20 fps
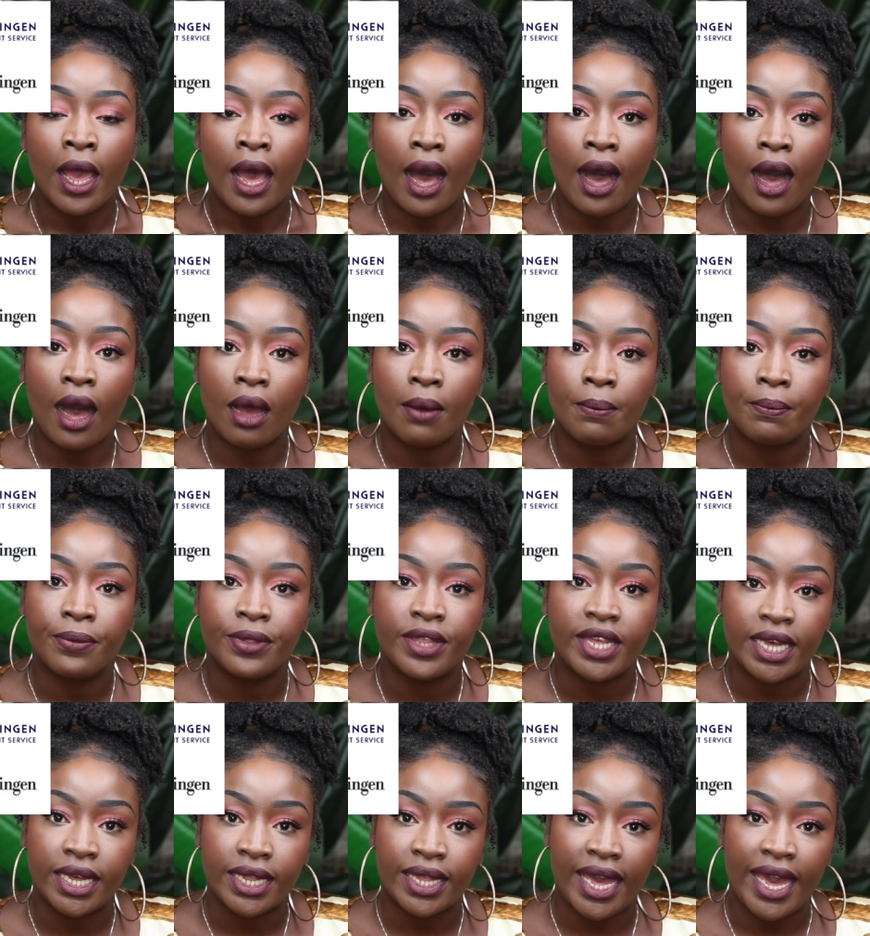um,
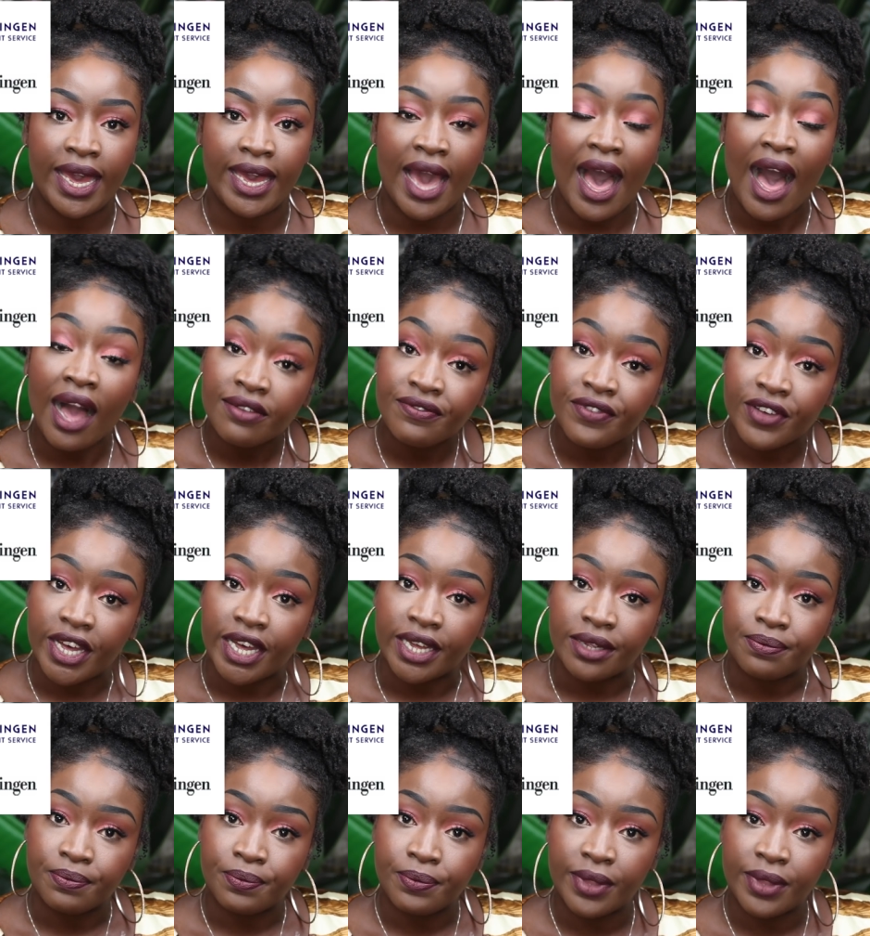did a advert